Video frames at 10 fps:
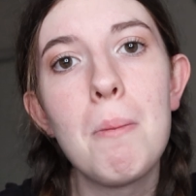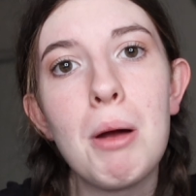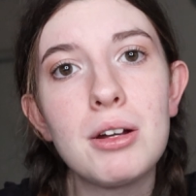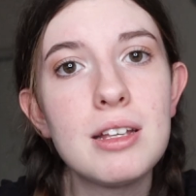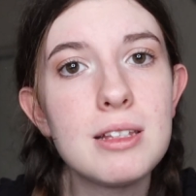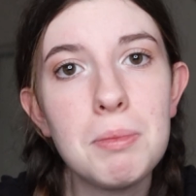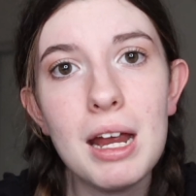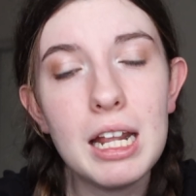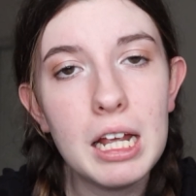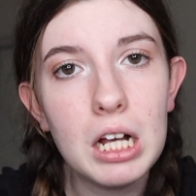
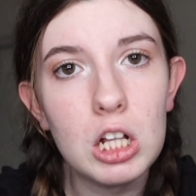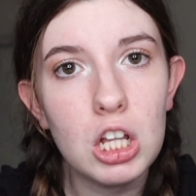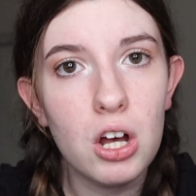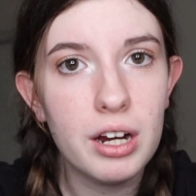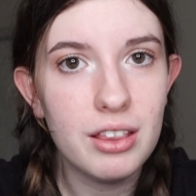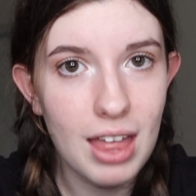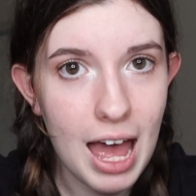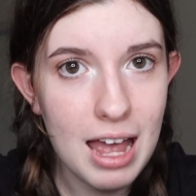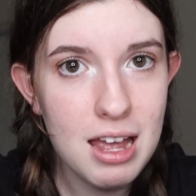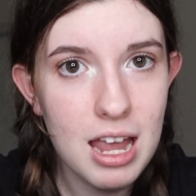participating along in
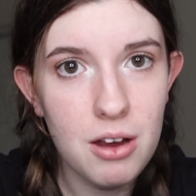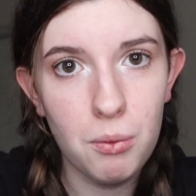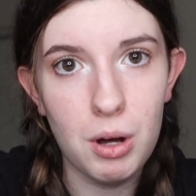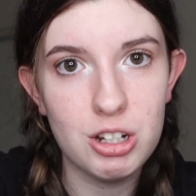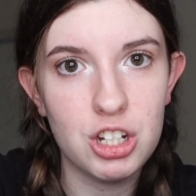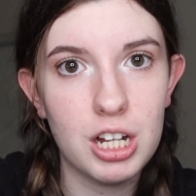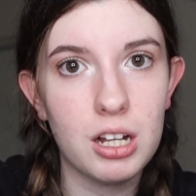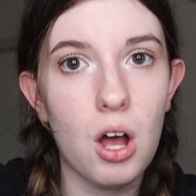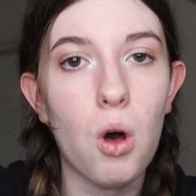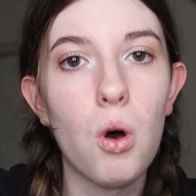that and
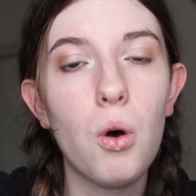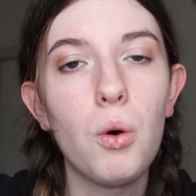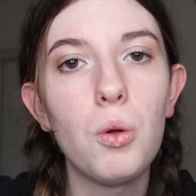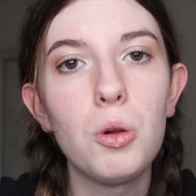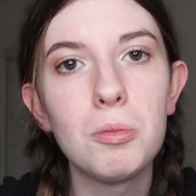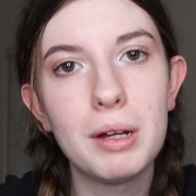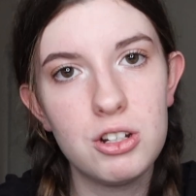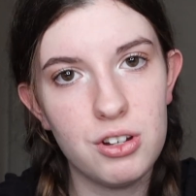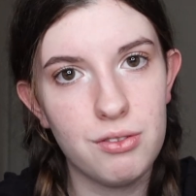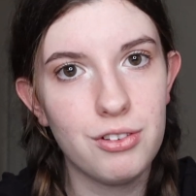watching a whole
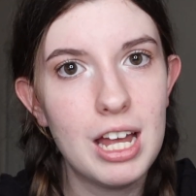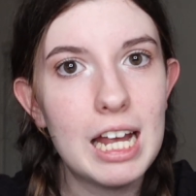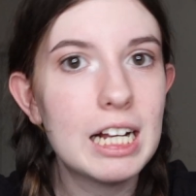bunch of